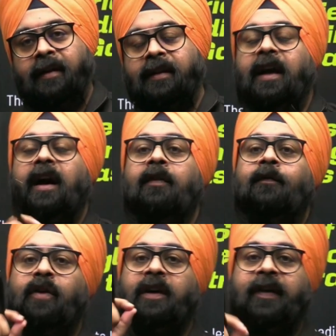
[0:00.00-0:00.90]
the
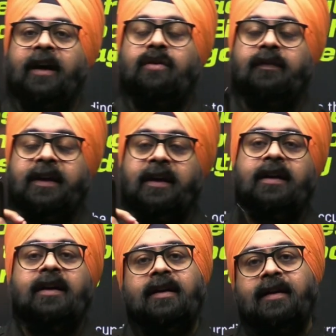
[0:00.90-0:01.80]
harmful effect of
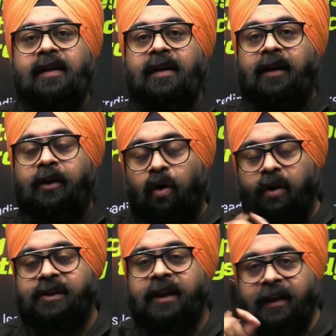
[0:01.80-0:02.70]
the
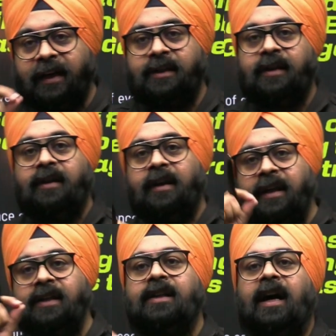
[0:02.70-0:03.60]
toxic gases
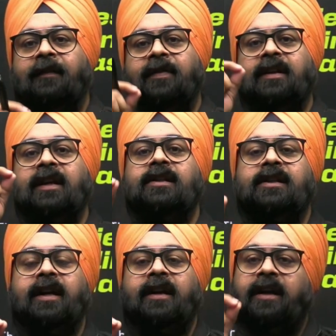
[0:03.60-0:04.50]
released after the
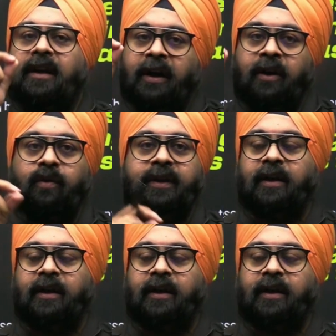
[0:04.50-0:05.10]
incident into the